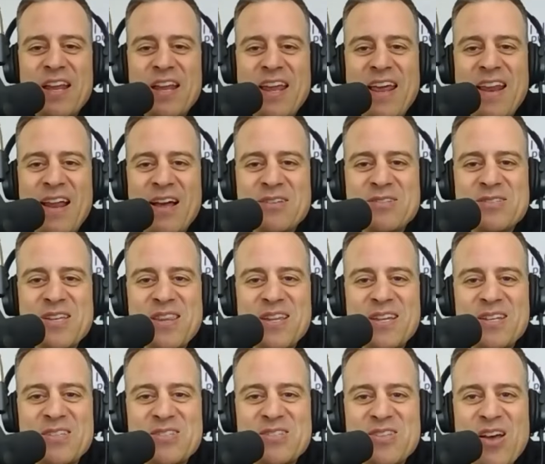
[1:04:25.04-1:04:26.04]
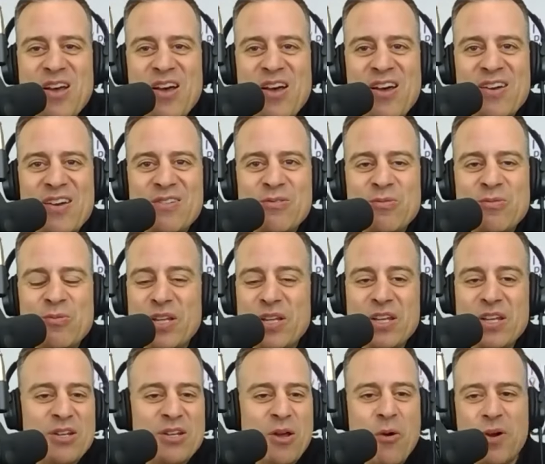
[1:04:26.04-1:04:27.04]
And, and, I'll say this uh, we
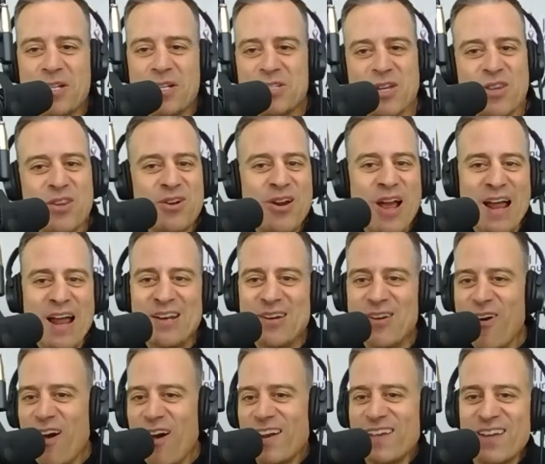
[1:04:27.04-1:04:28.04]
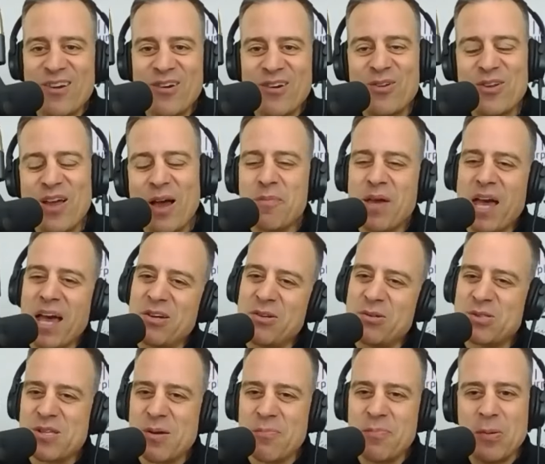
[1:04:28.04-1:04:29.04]
didn't know each other. I didn't know how to get a hold. I mean, I
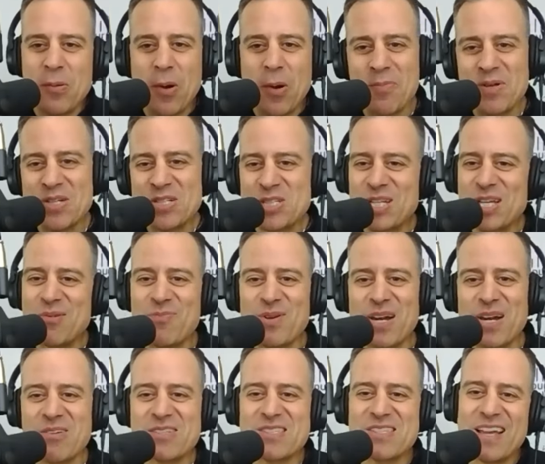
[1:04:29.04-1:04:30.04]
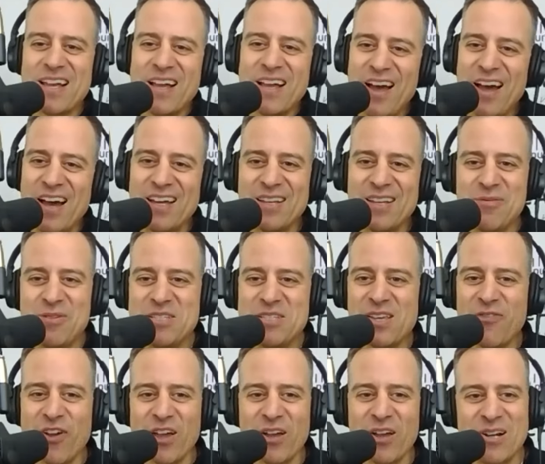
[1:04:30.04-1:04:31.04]
knew some people out Michigan, but I was like, oh, let me see
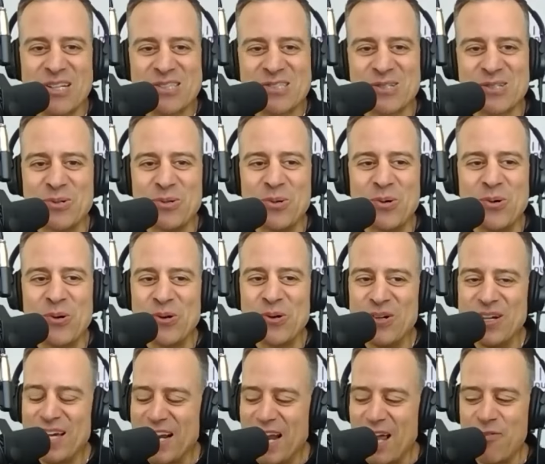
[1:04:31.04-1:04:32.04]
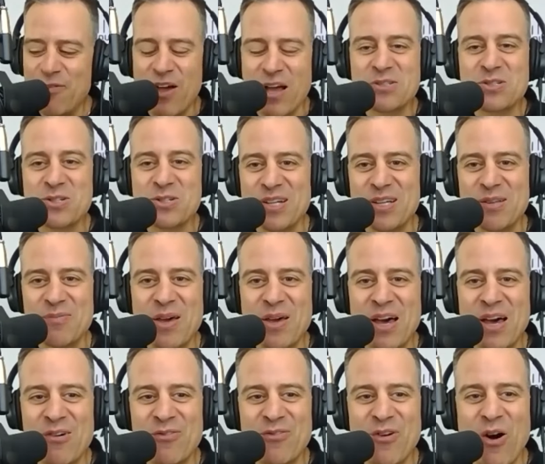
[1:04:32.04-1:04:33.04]
if I go out to Google. And I found your
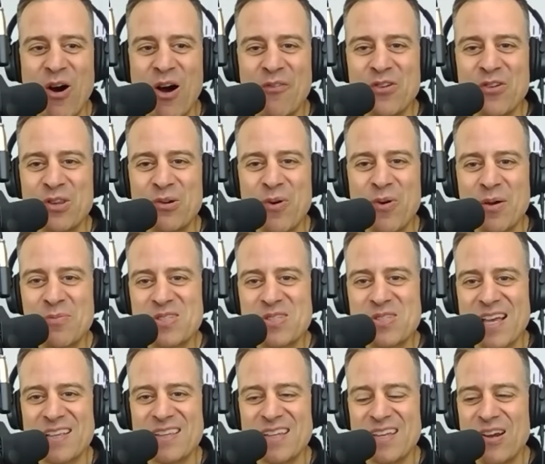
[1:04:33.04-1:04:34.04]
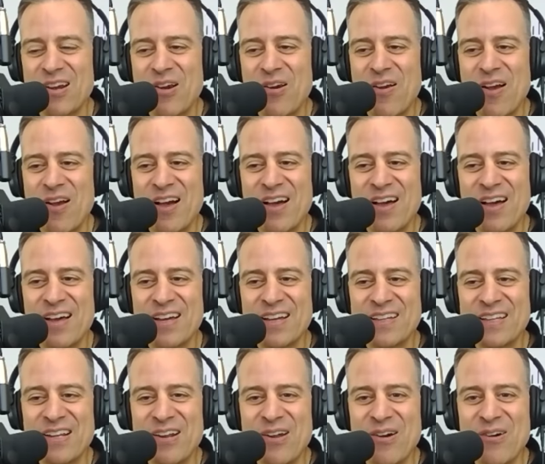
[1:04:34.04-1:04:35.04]
email off of the website there. Uh,
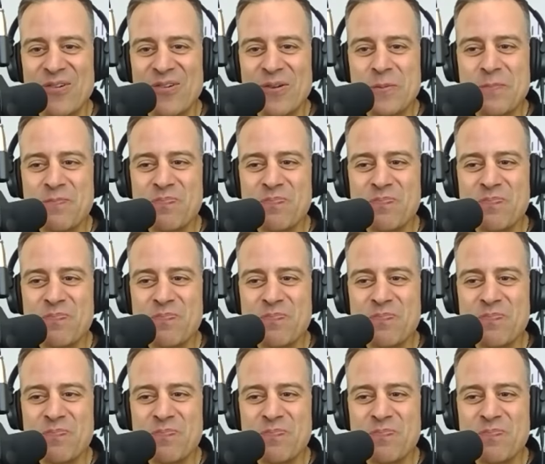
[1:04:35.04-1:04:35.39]
you know,